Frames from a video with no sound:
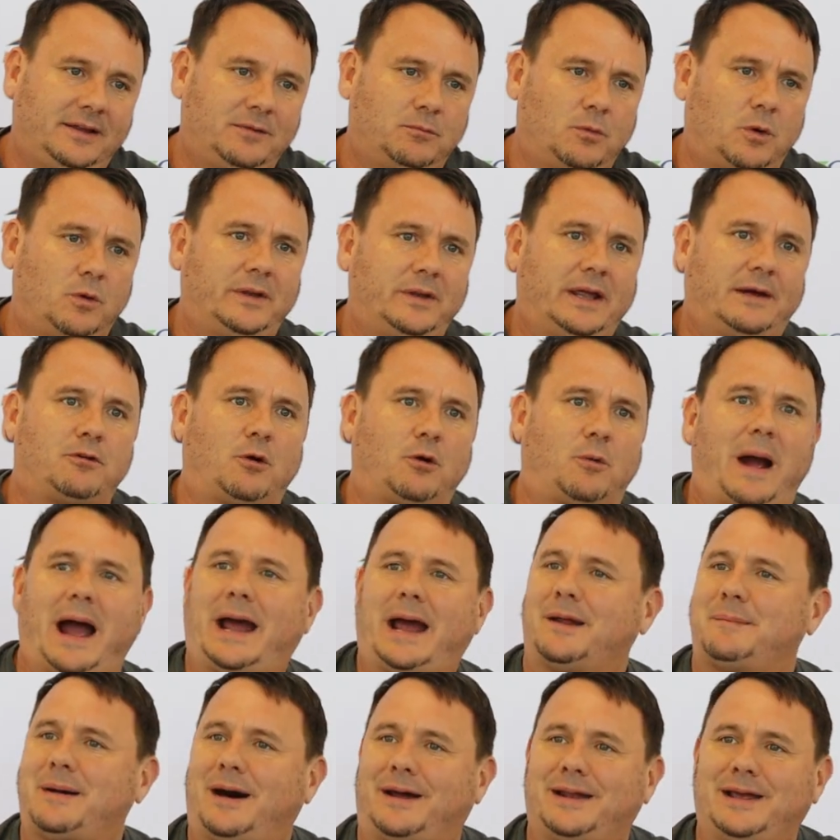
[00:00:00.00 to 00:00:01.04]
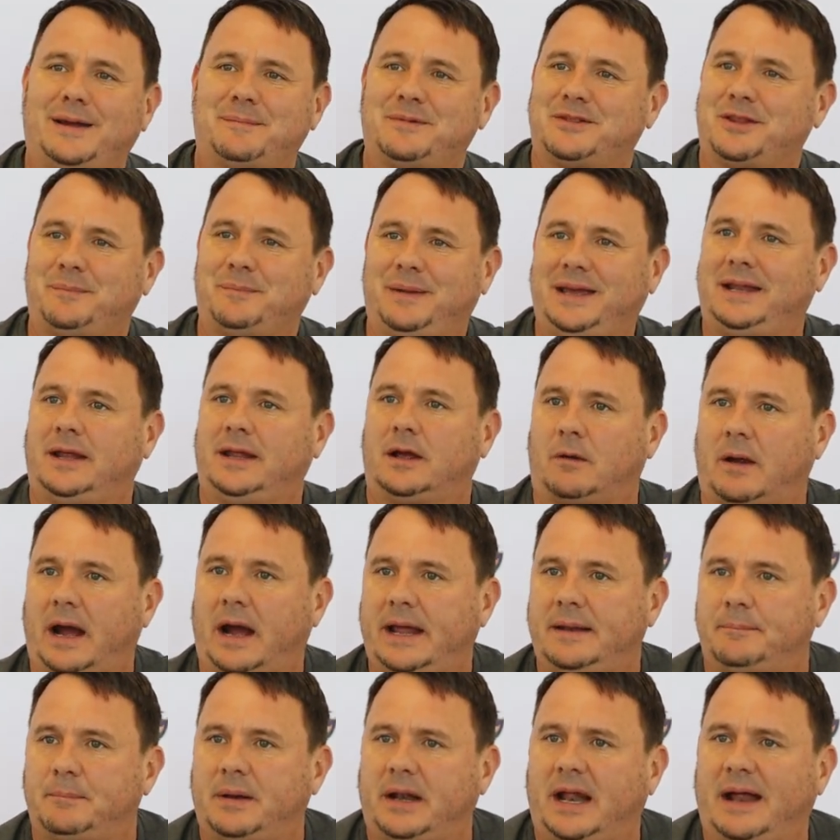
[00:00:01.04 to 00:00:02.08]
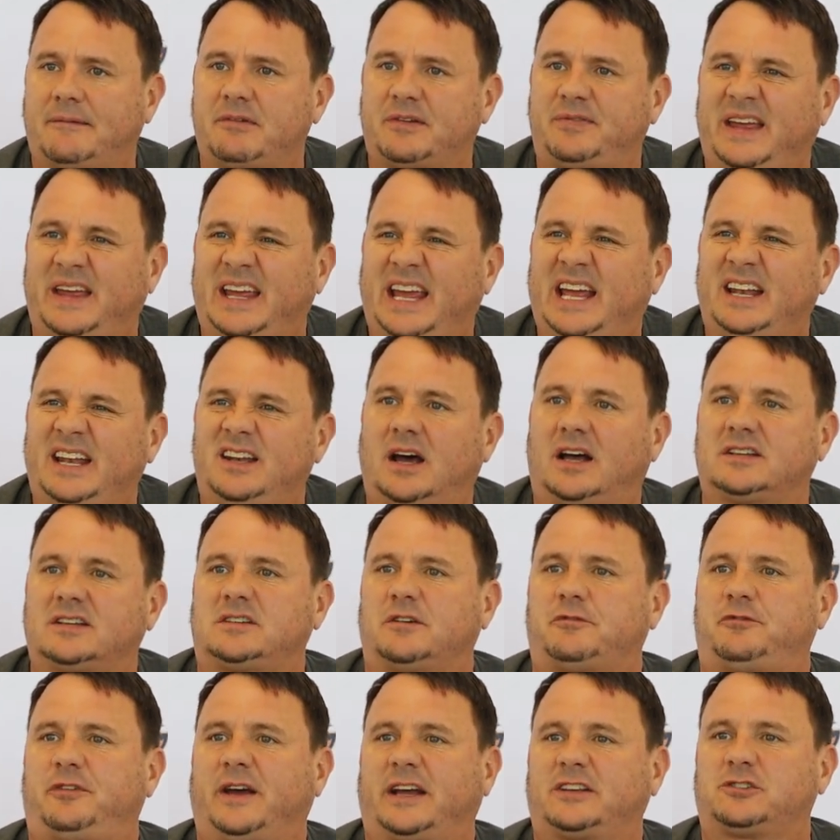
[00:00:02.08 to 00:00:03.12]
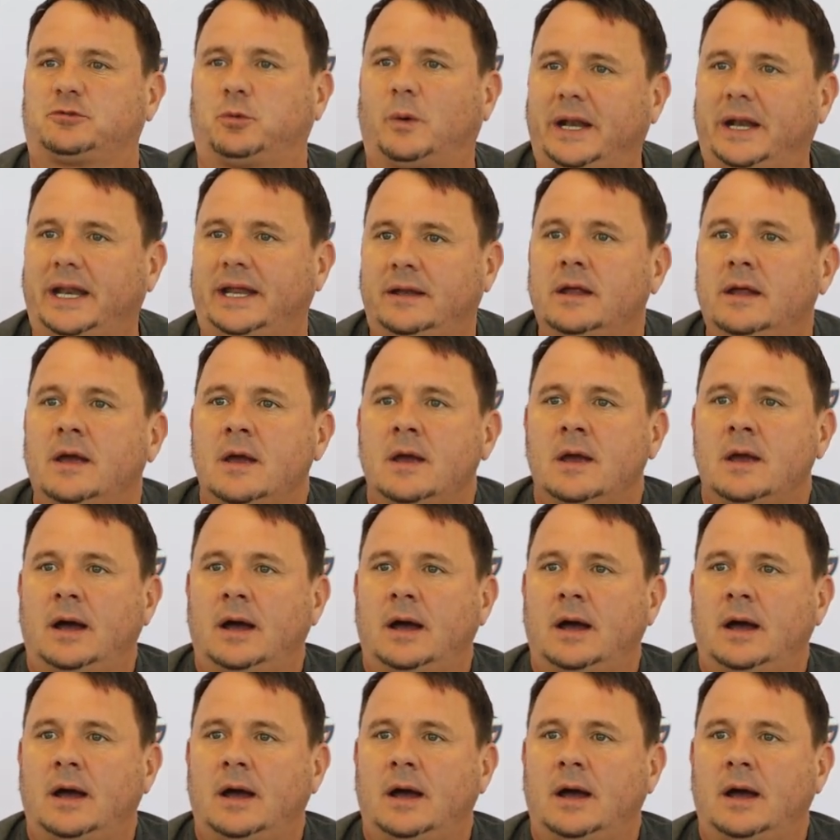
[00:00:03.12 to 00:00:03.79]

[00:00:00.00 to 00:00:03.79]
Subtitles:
We'll never write about him in the media, right? But everything he does affects winning.